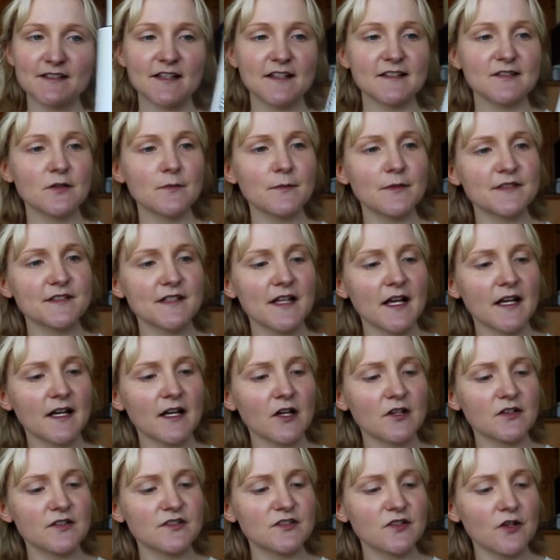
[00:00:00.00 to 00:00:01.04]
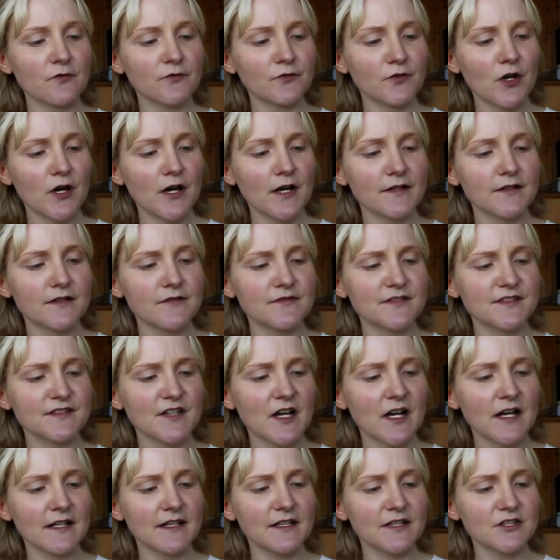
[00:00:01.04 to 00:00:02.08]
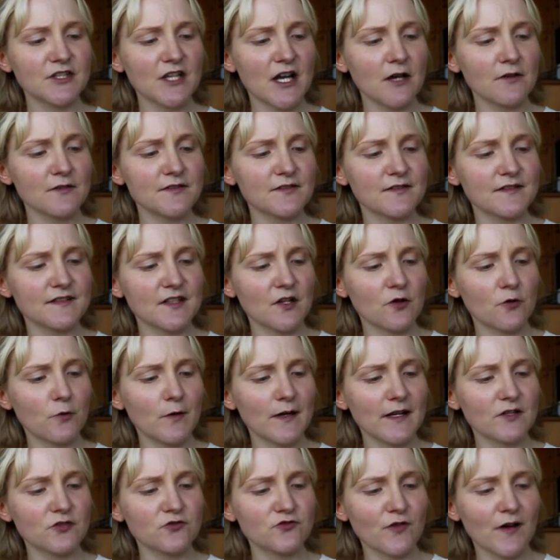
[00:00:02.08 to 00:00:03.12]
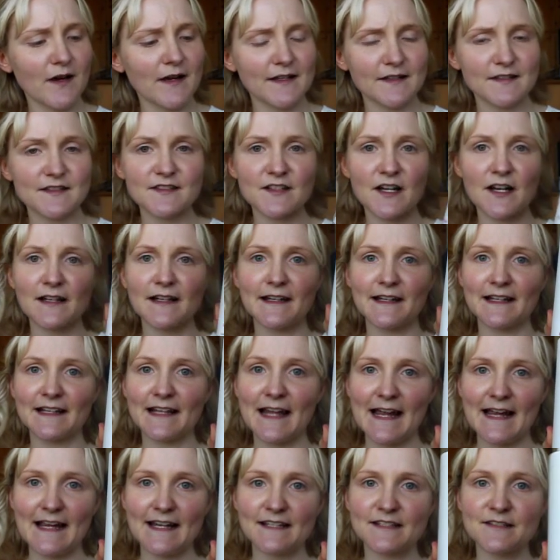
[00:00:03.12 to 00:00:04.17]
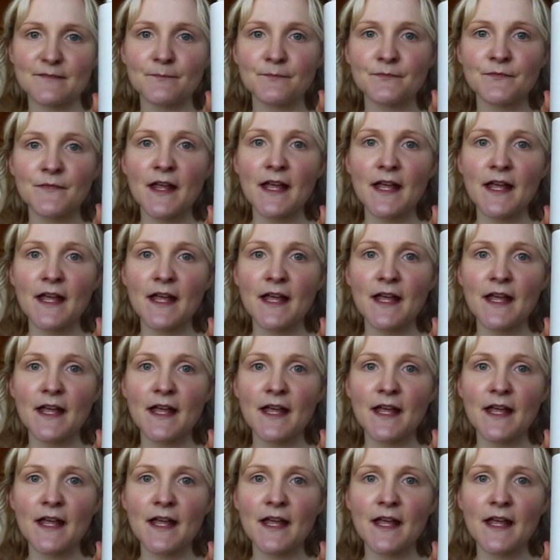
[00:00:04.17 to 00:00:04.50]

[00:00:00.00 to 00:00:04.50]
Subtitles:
So it's almost like a soft kind of styling gel, so it's a quick drying styling glaze.